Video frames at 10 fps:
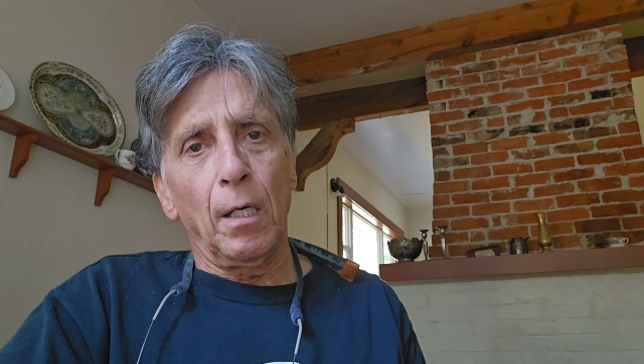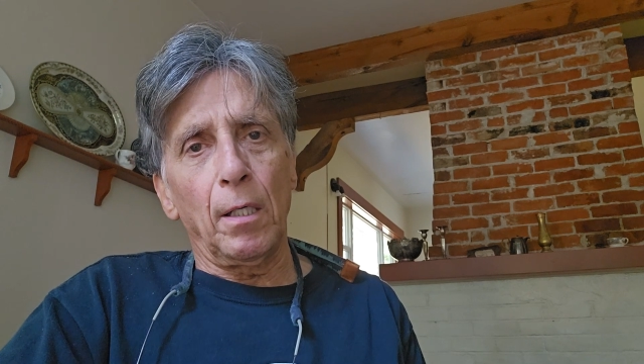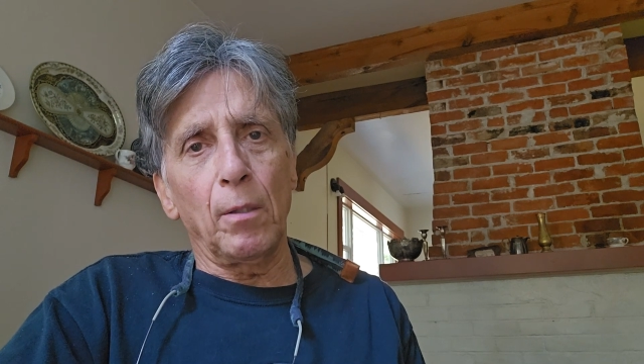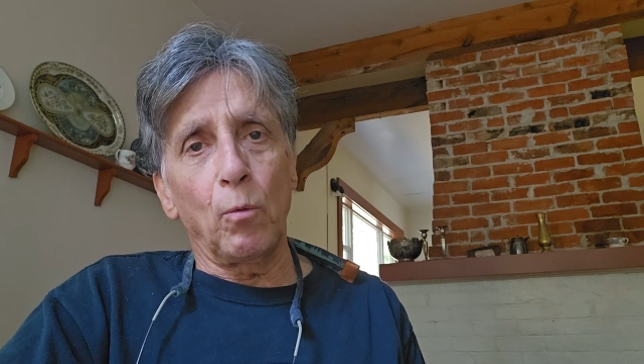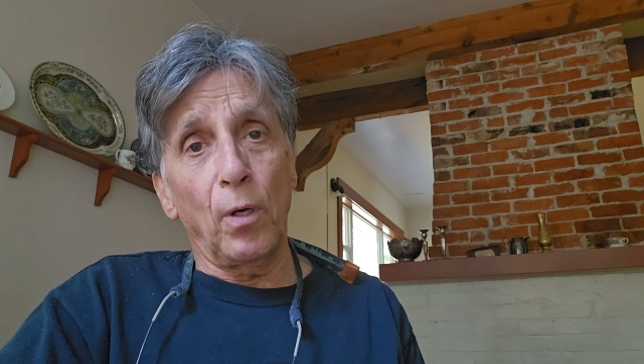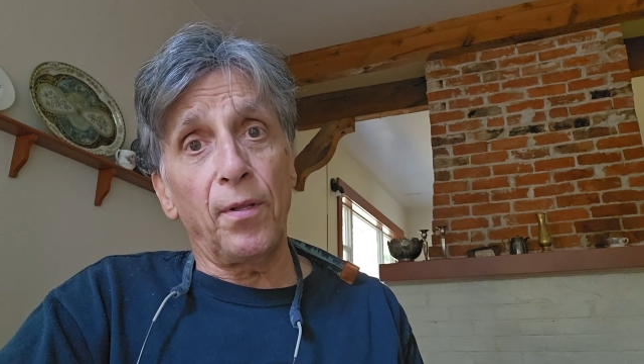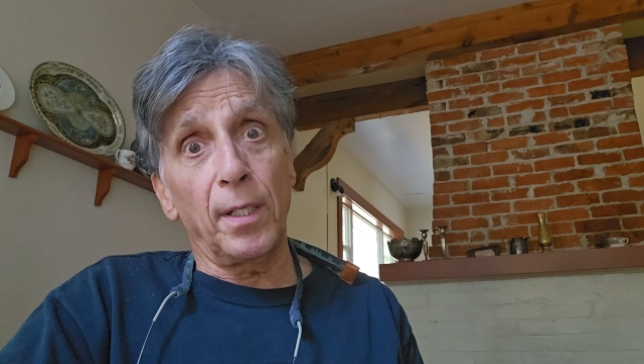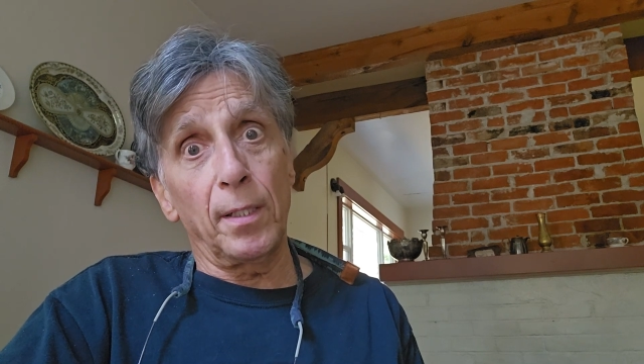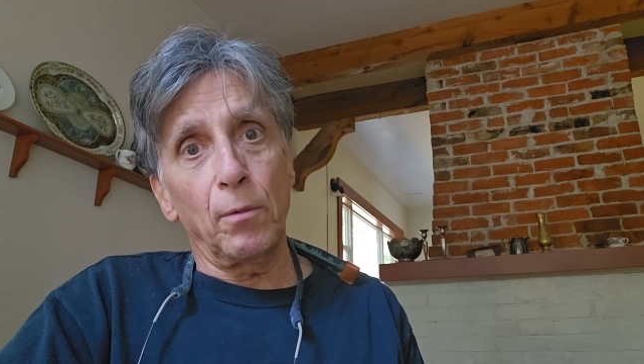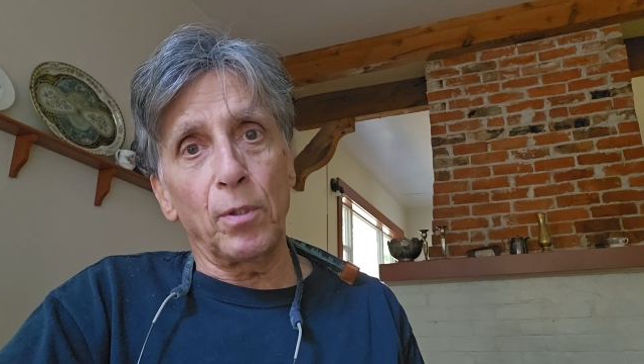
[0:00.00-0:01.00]
Uh, one thing
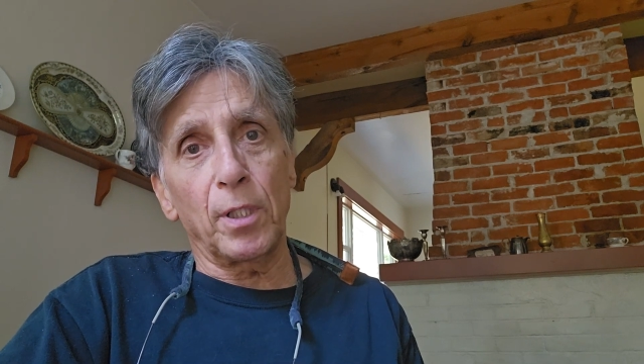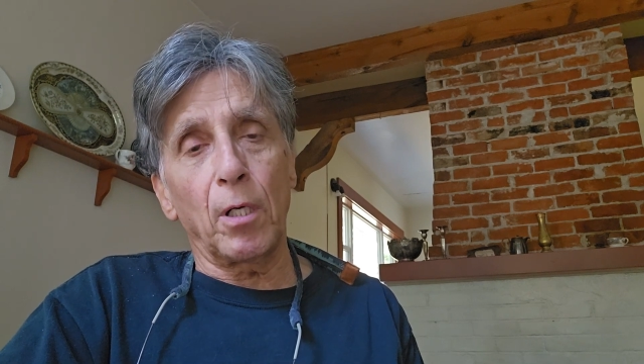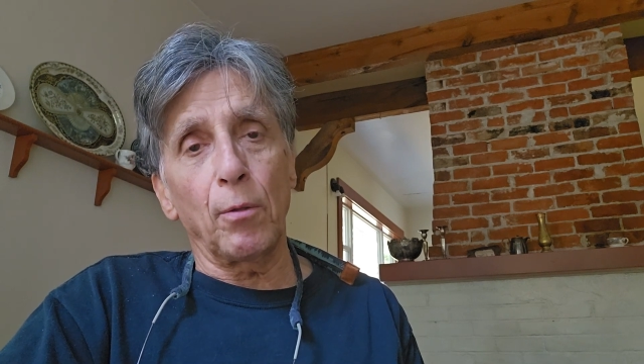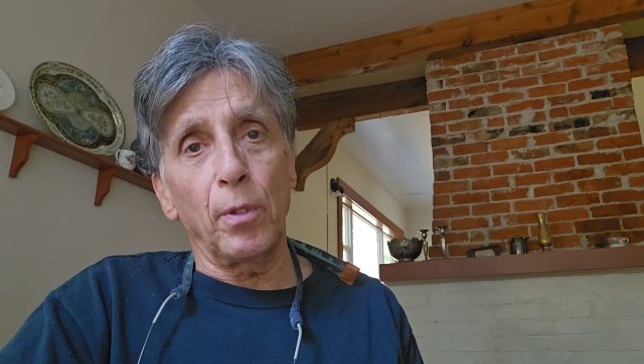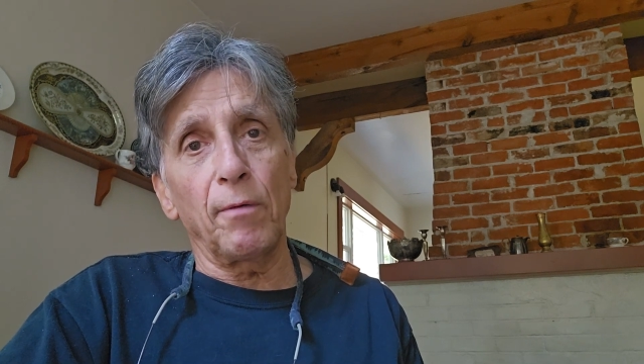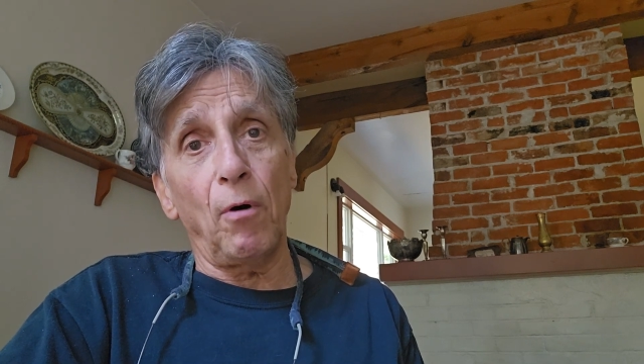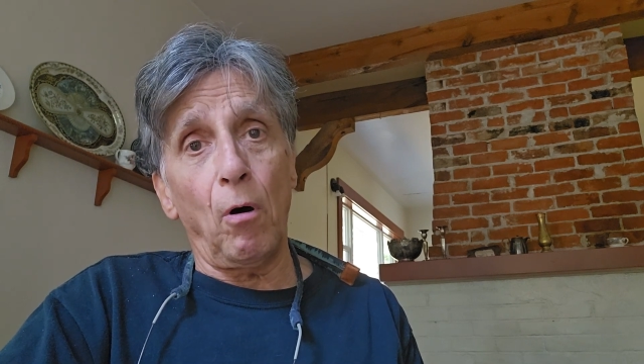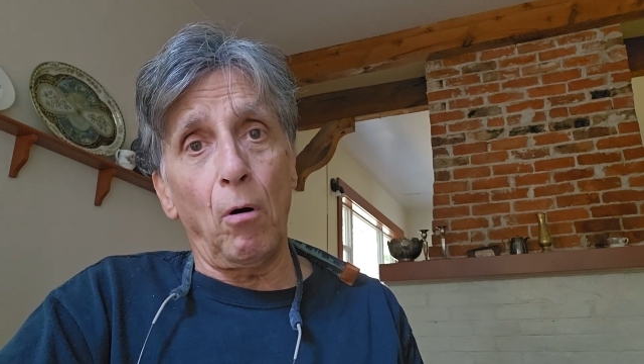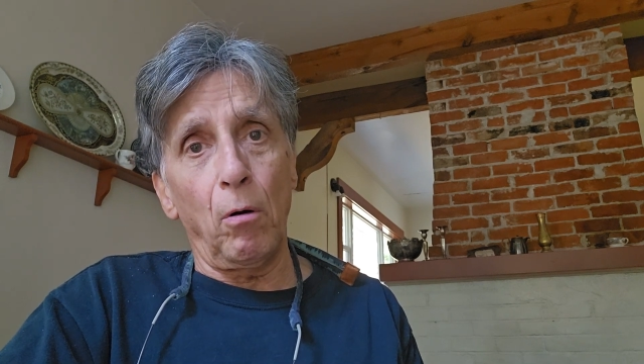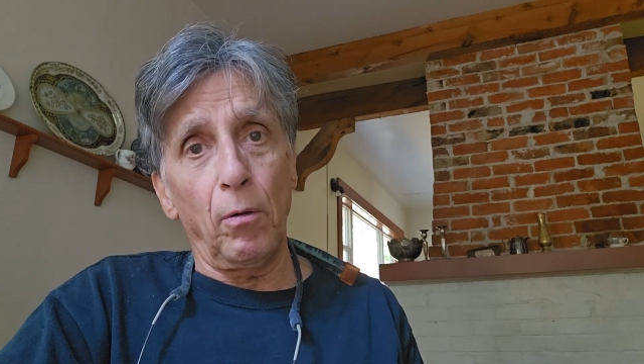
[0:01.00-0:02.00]
he did was he got rid of
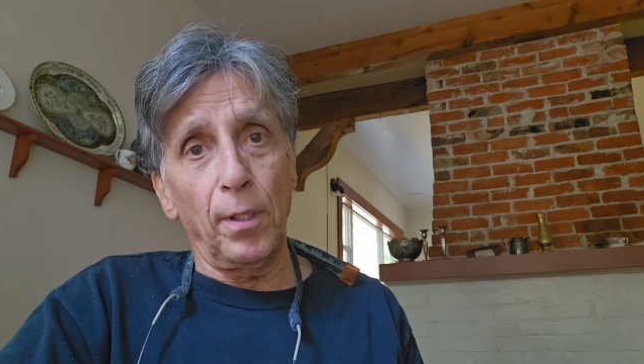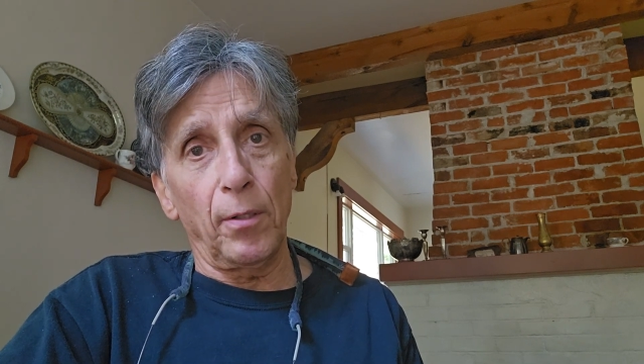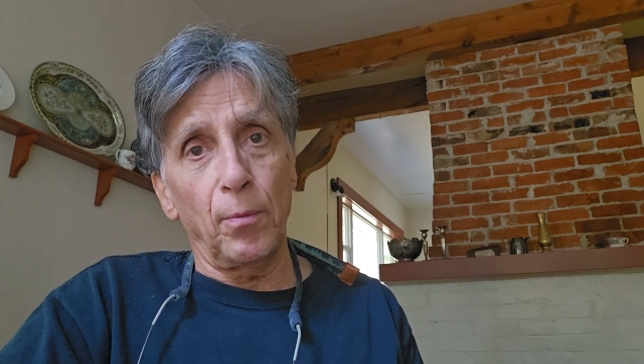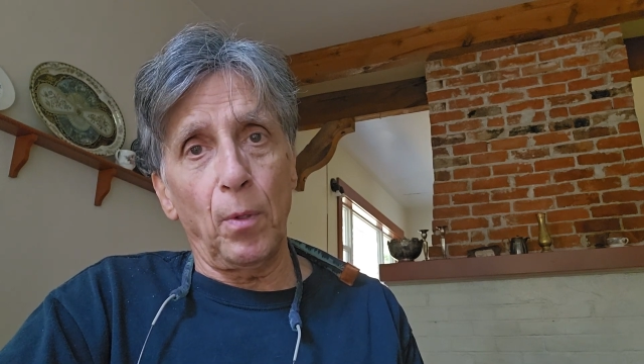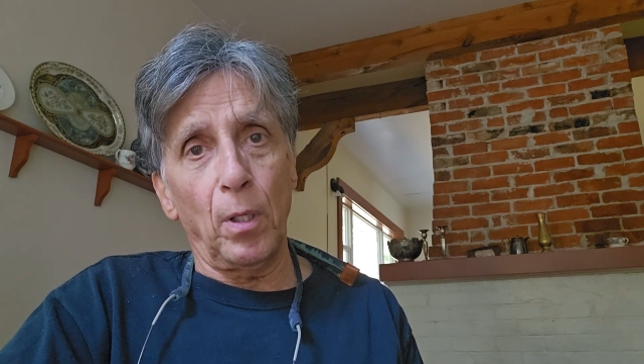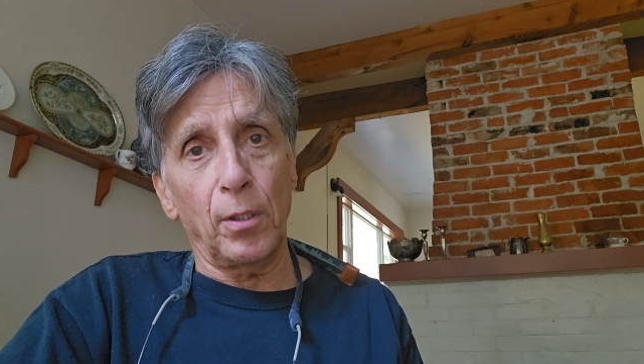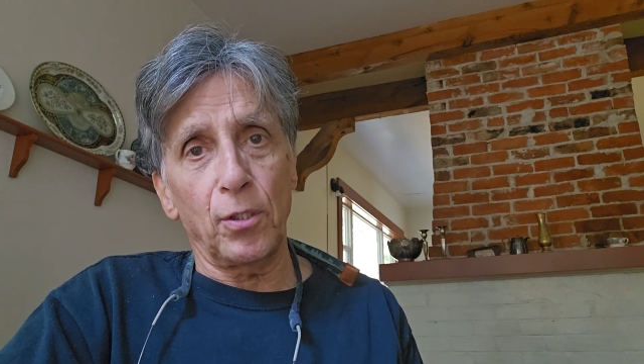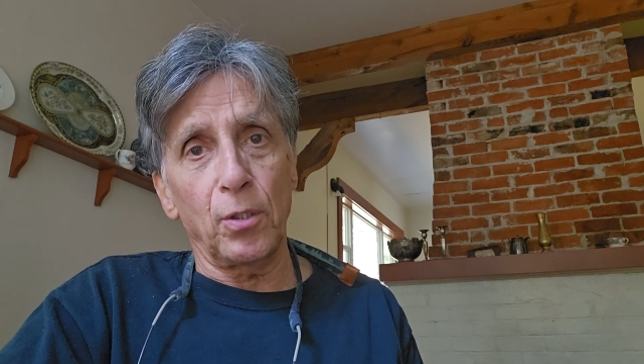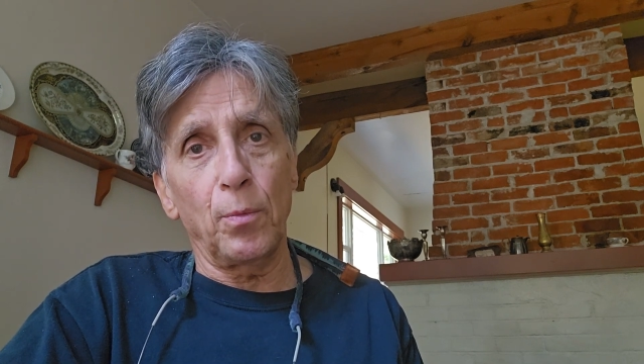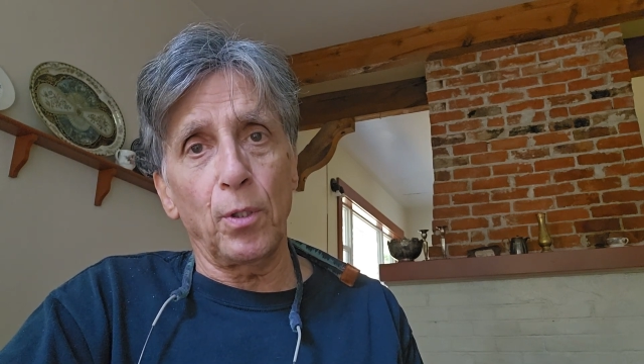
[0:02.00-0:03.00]
all the other
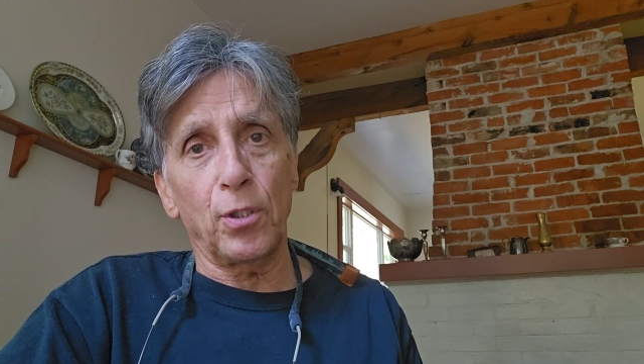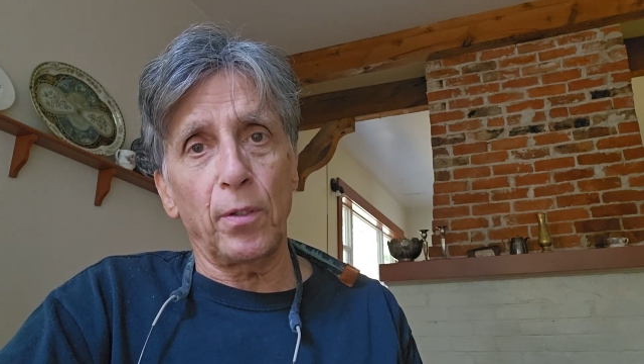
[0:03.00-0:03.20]
boxes of books,